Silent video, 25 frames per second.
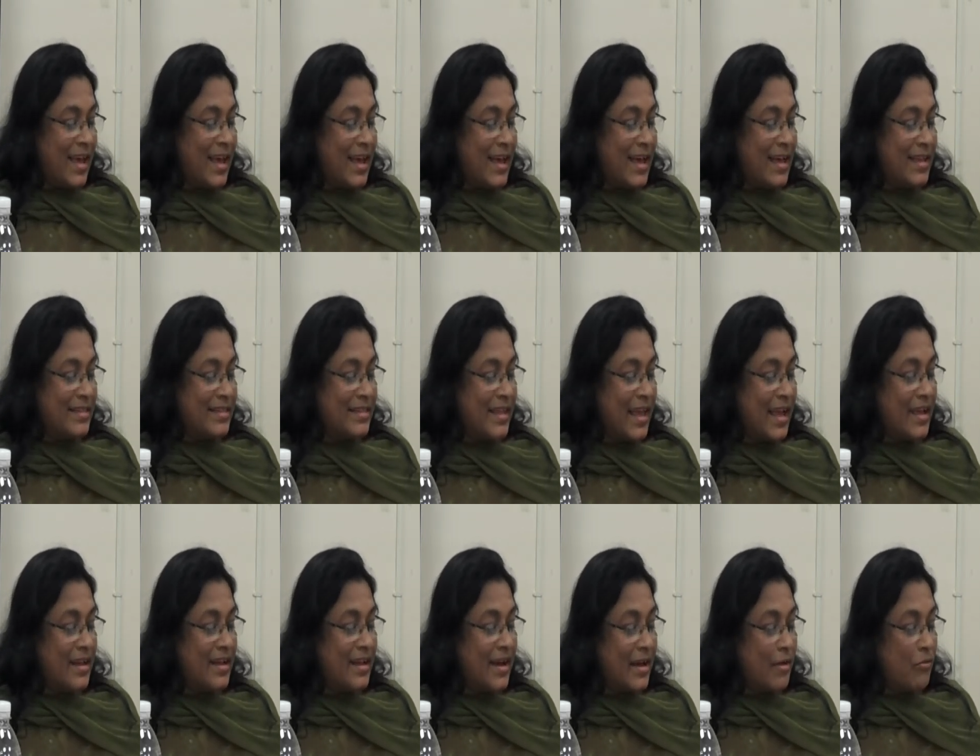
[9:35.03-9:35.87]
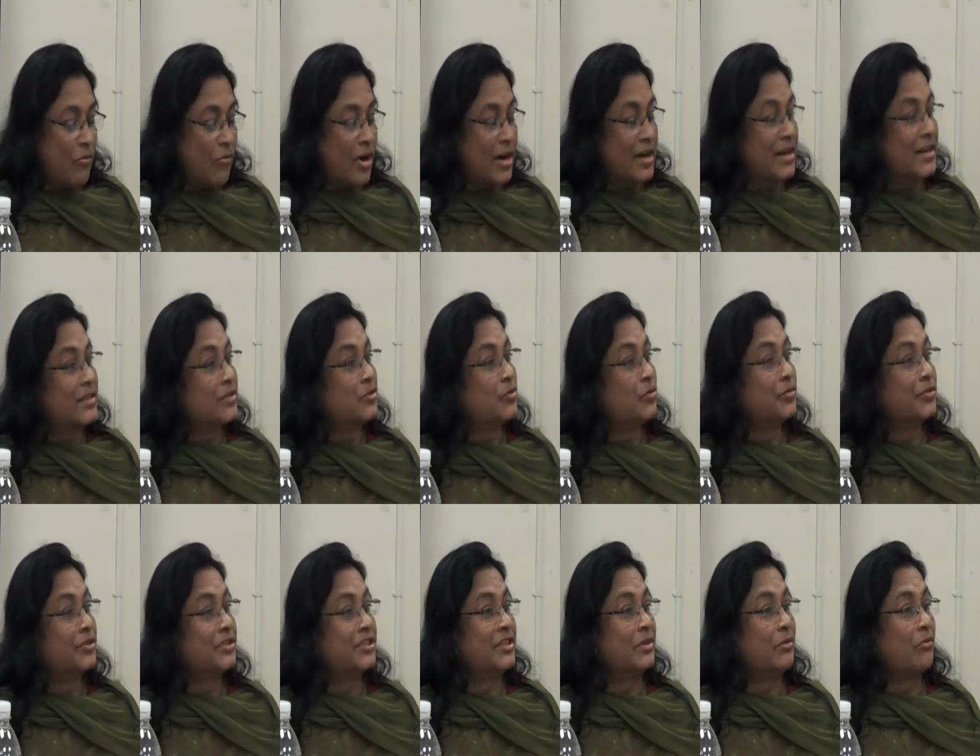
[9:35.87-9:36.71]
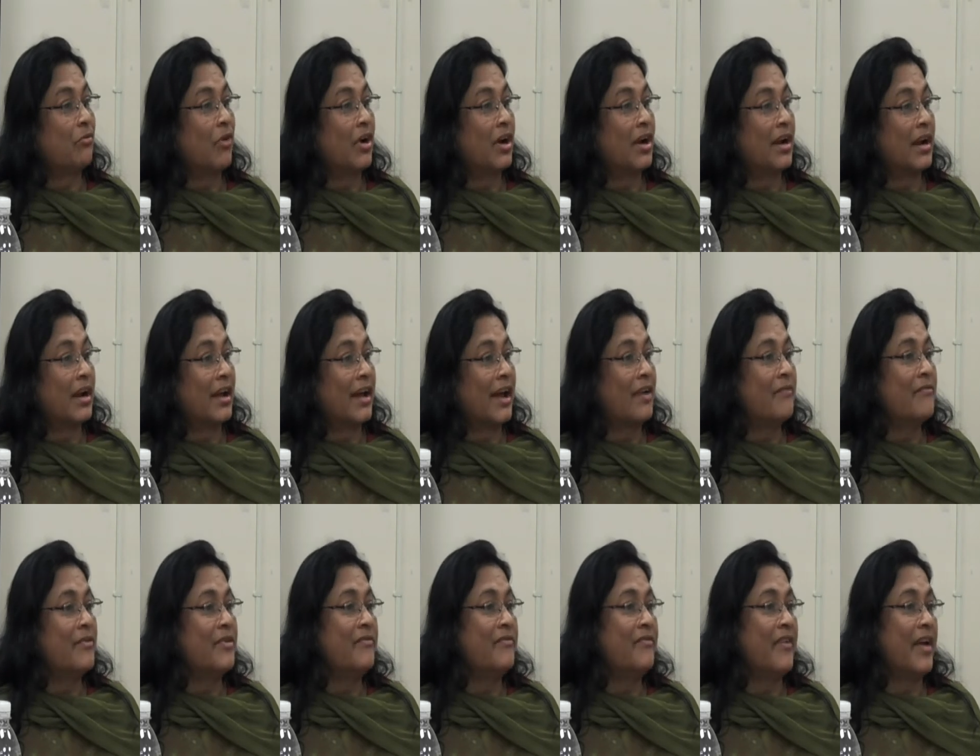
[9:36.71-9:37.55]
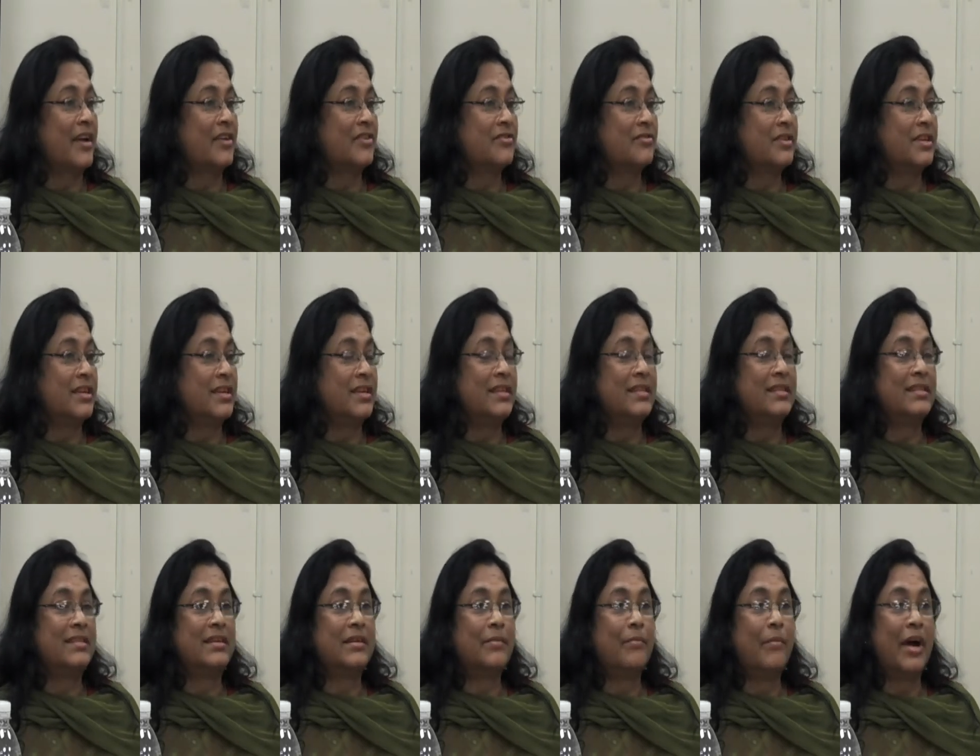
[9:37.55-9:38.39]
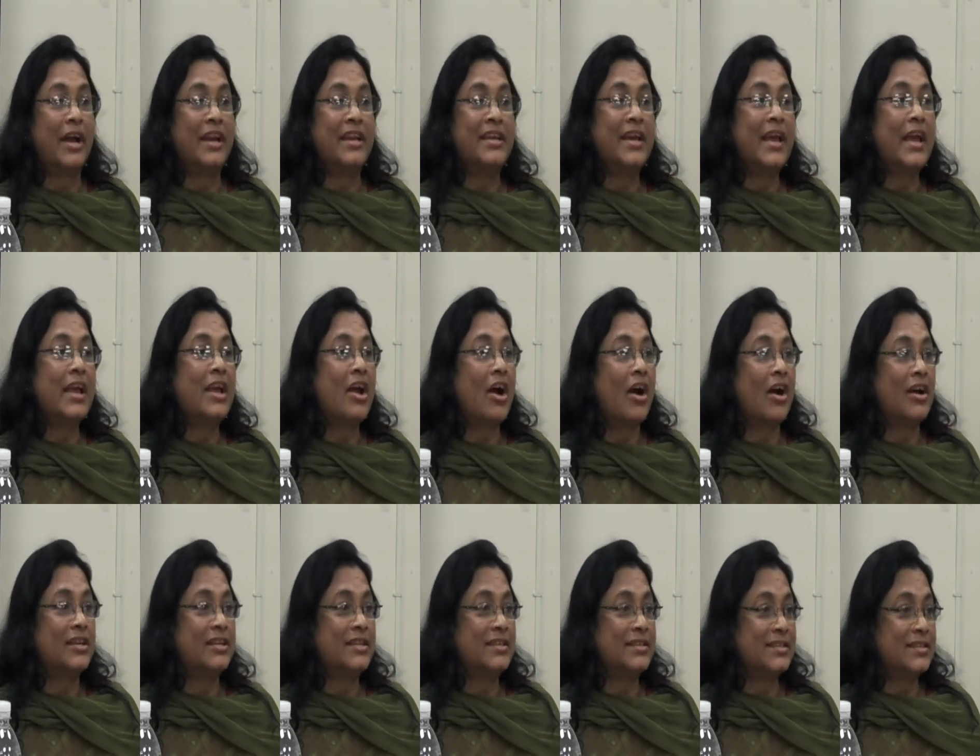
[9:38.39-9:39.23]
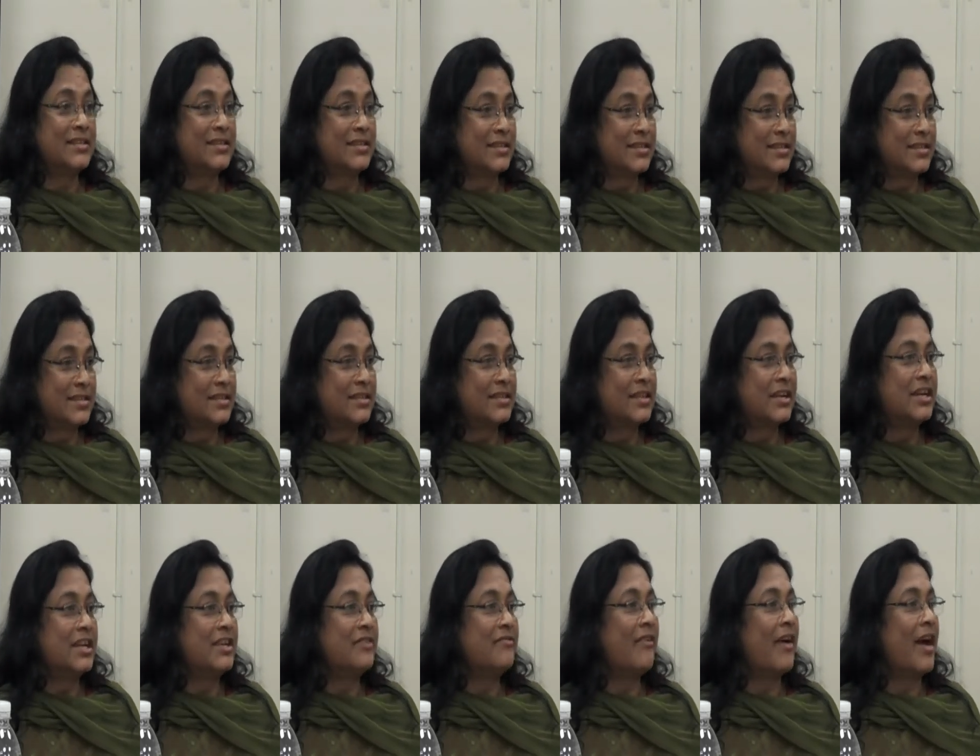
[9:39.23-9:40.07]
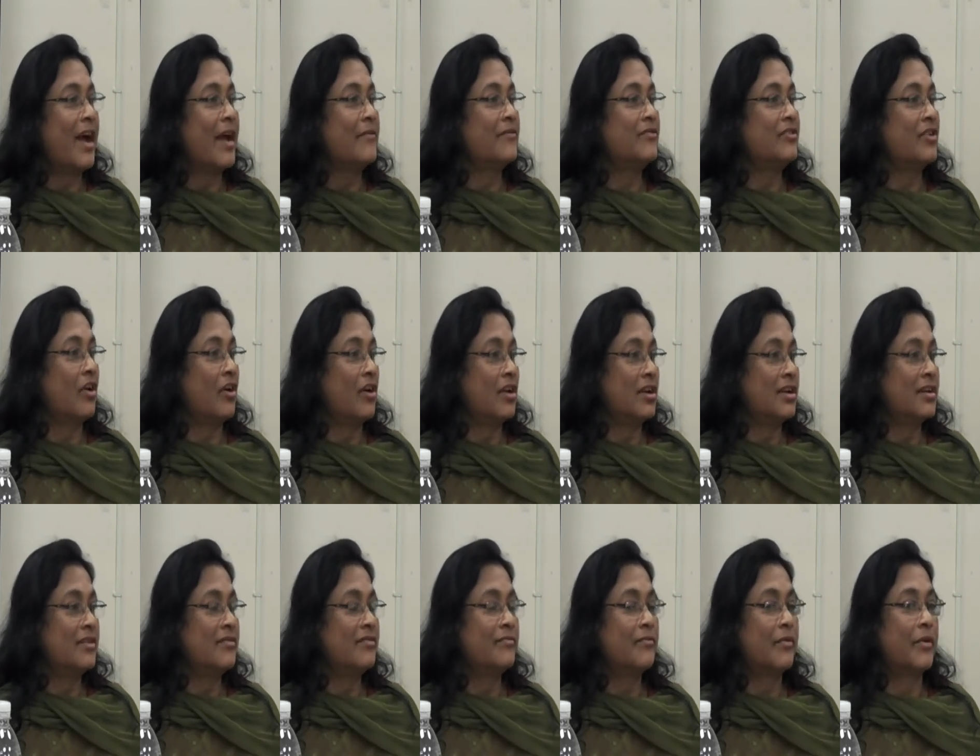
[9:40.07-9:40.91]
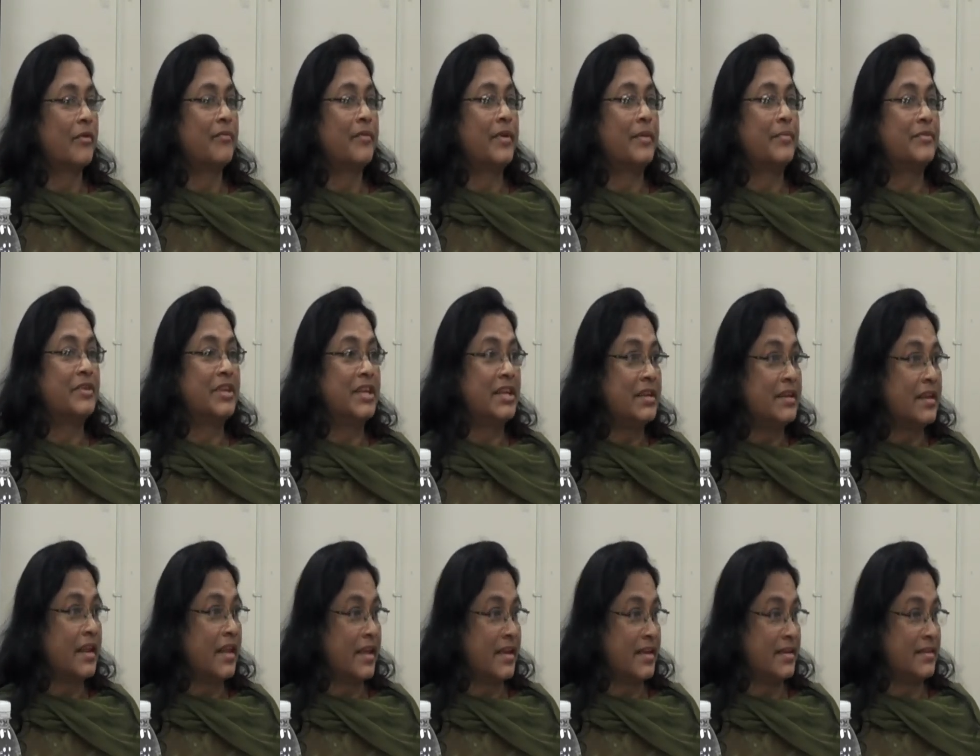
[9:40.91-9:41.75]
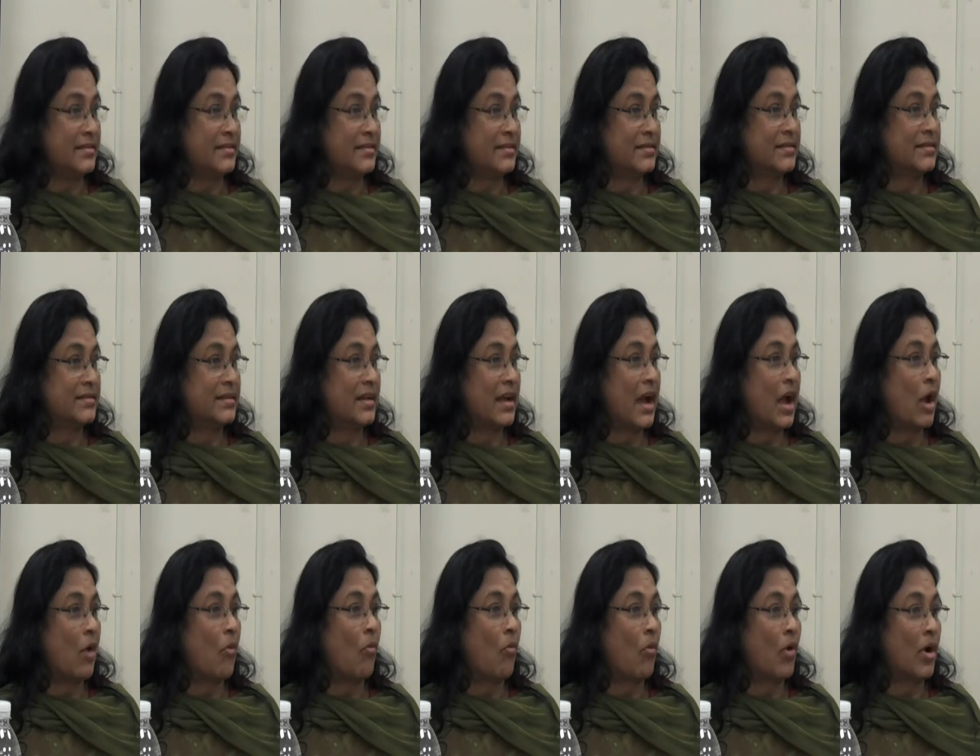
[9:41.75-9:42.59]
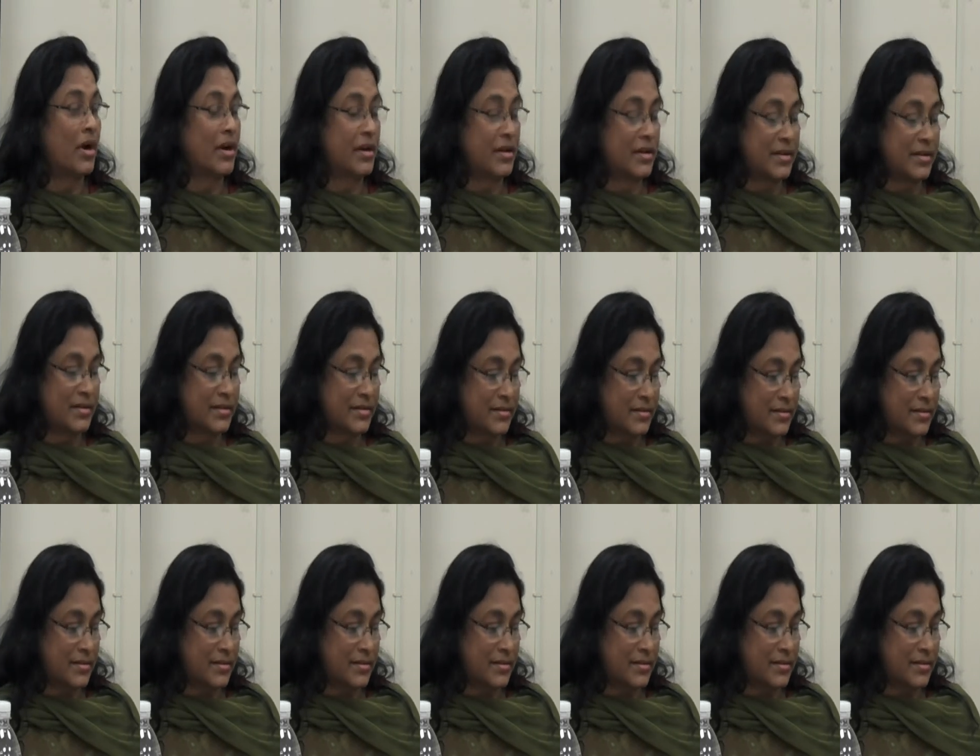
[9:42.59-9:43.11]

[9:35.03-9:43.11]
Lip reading: And then I worked as a domestic worker. Garment factory, the money I got it, $35 for 15 days I work.